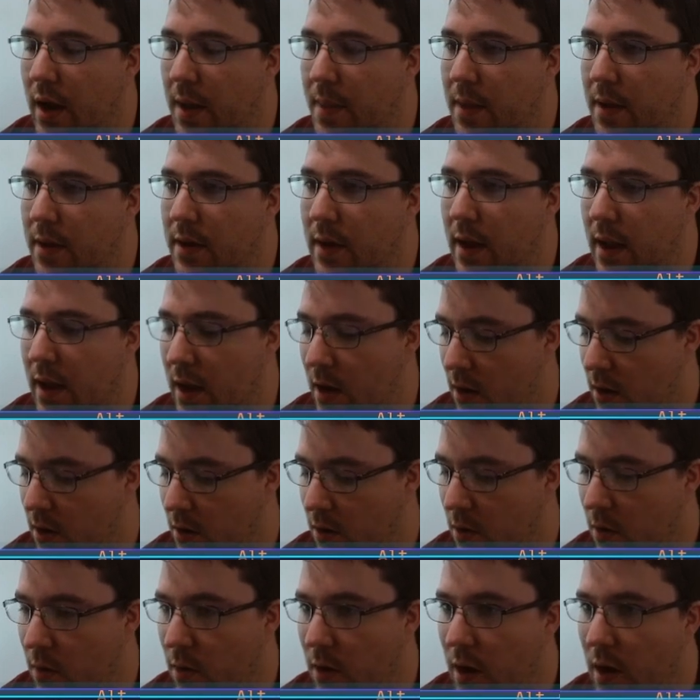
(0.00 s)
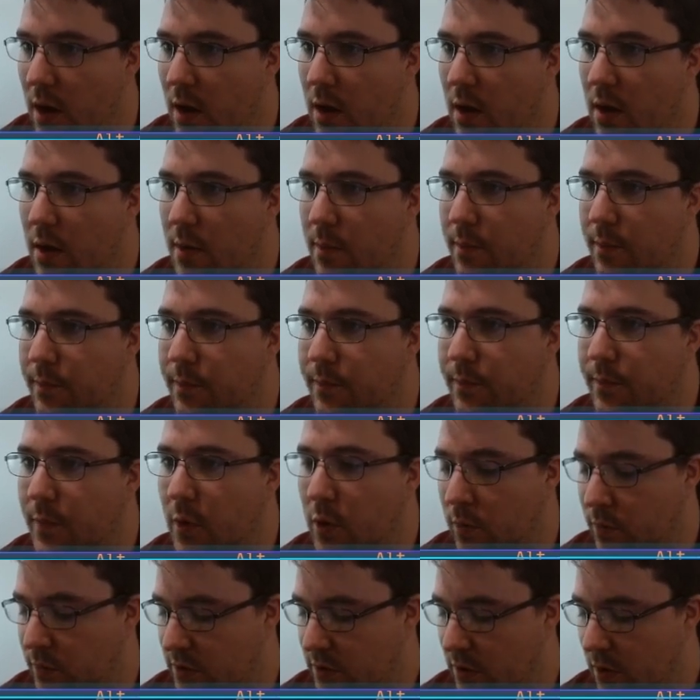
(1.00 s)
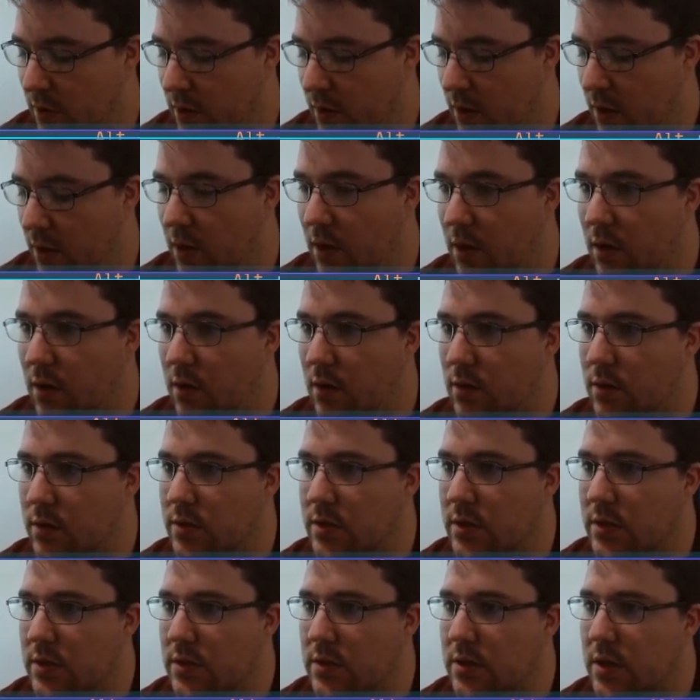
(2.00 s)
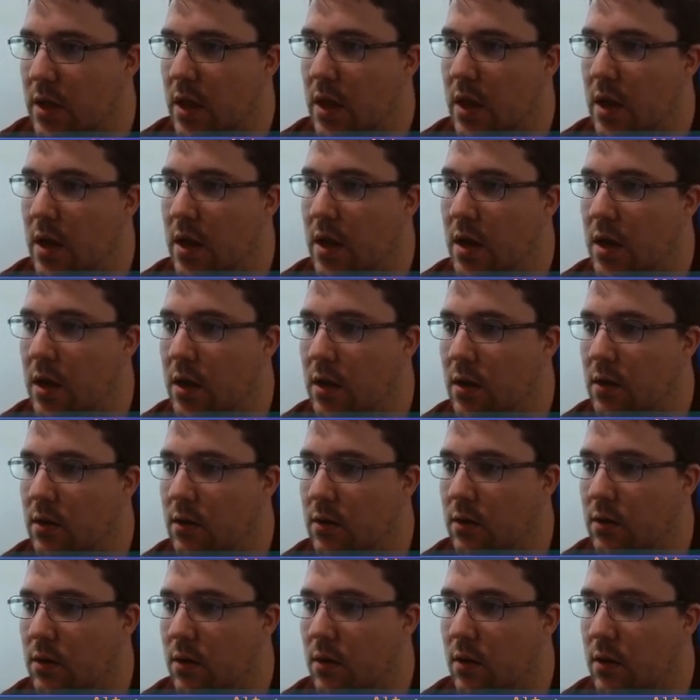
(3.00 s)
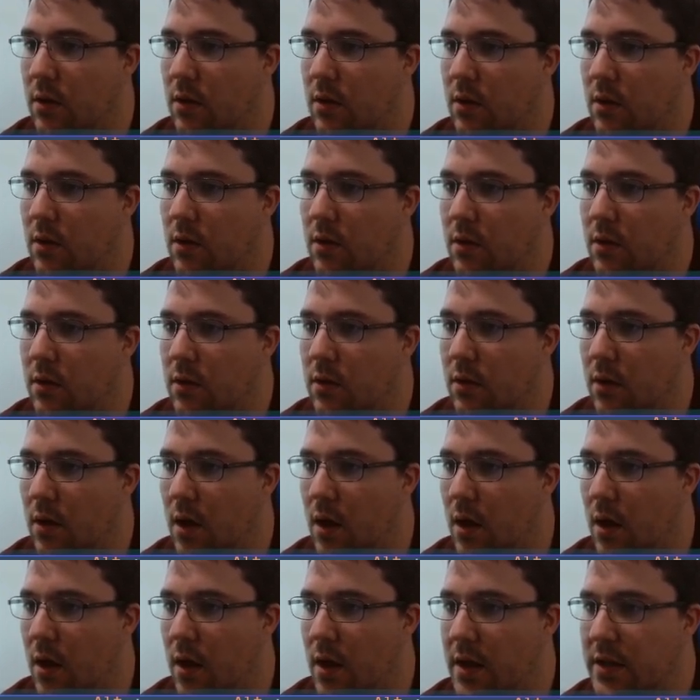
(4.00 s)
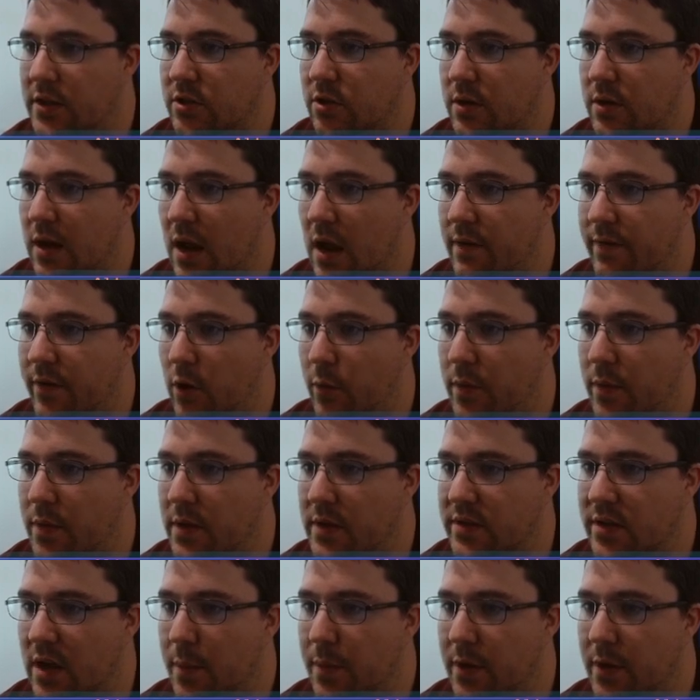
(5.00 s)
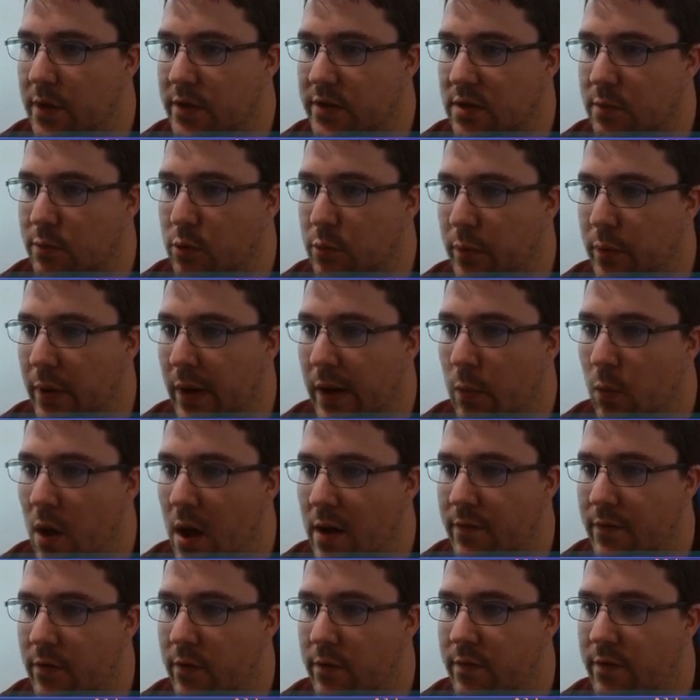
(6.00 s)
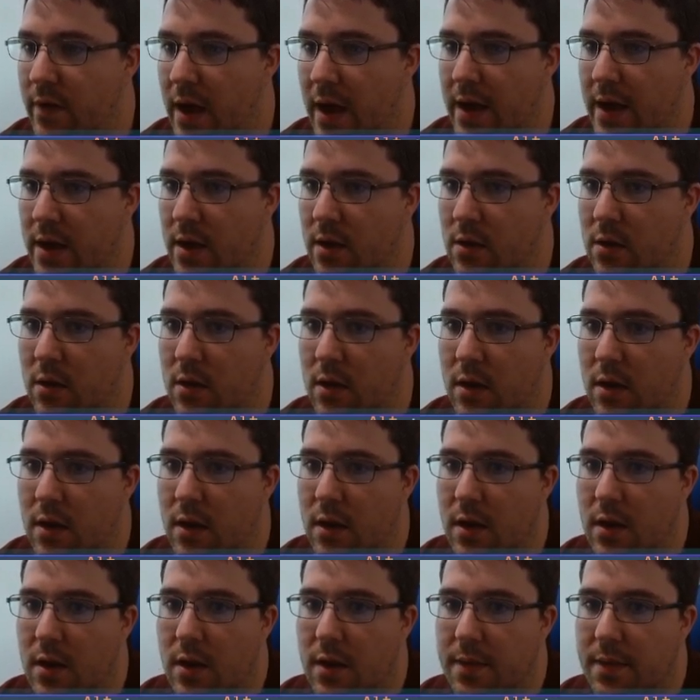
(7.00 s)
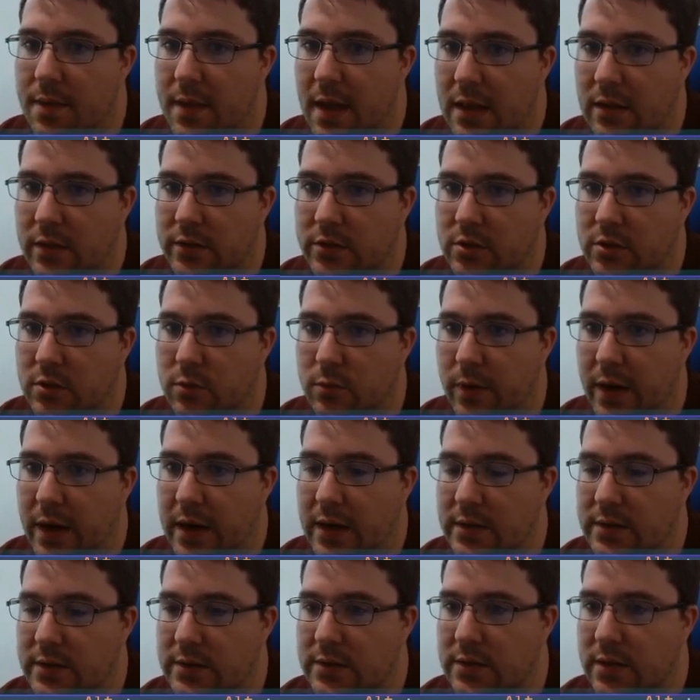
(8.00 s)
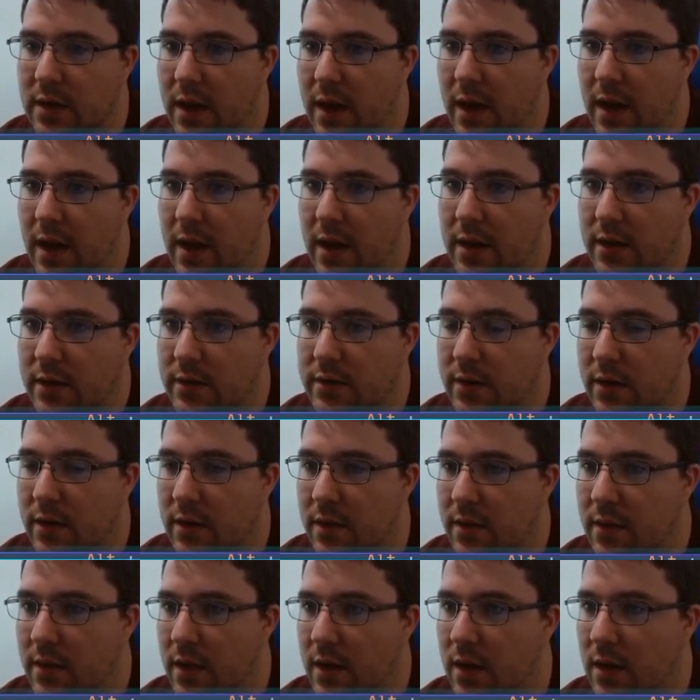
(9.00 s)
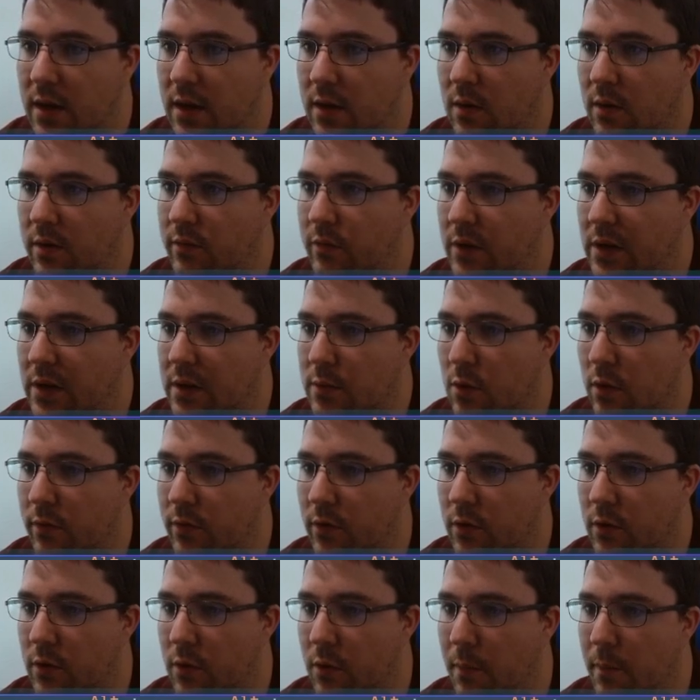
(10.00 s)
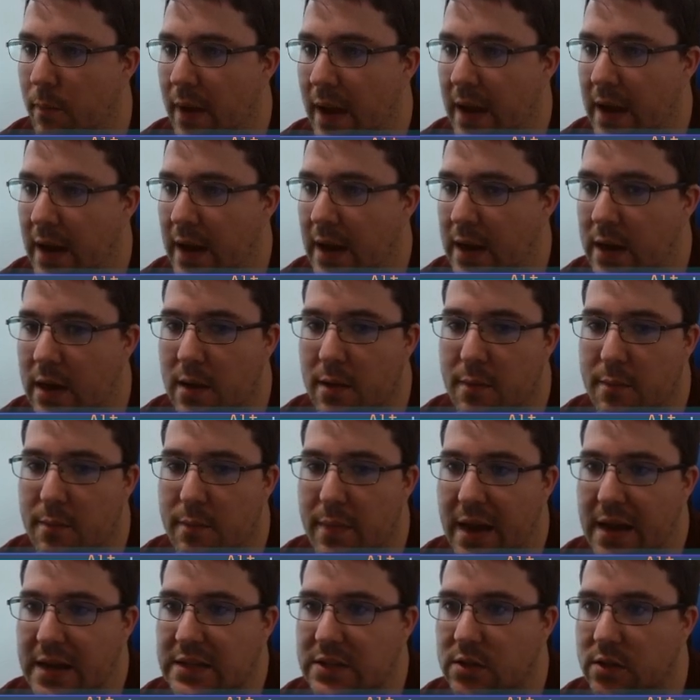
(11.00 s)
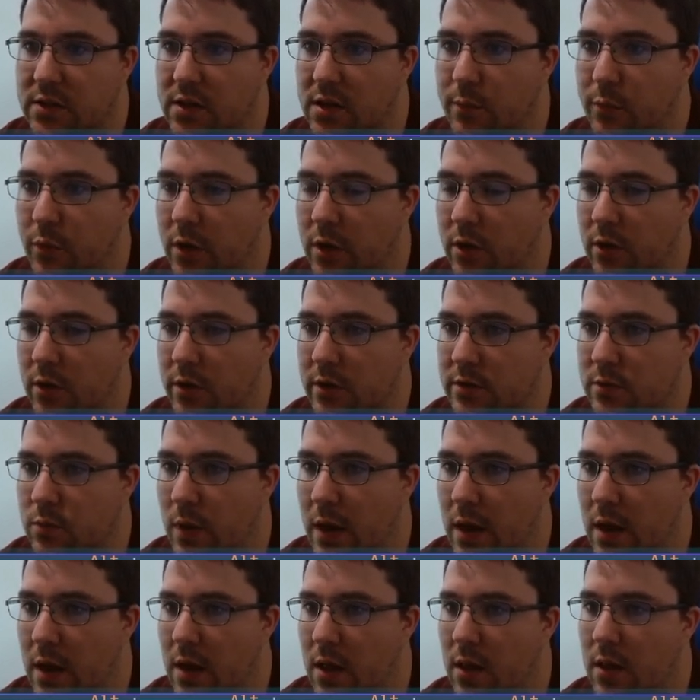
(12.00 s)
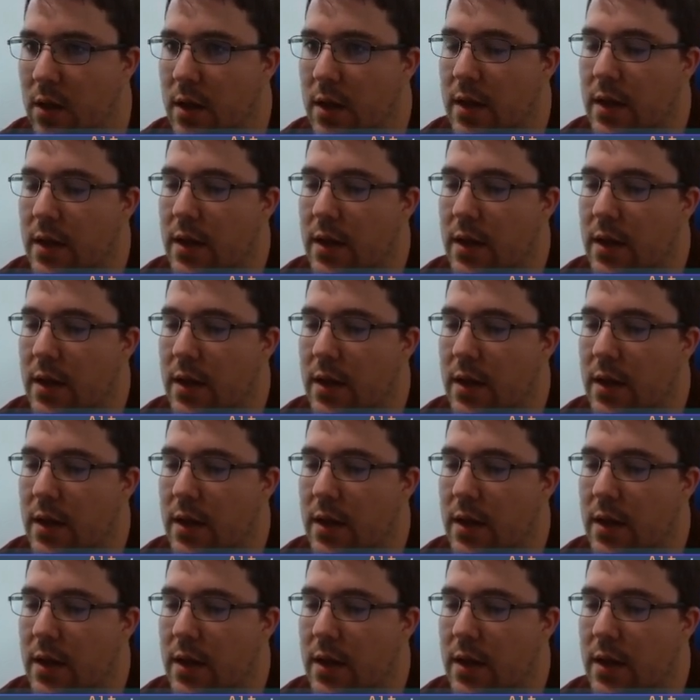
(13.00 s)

And then now, 6K. And so now if I open this up, there's the Blueberry Waffle file. That looks great. And then if we come over to a main's looking pretty good as well.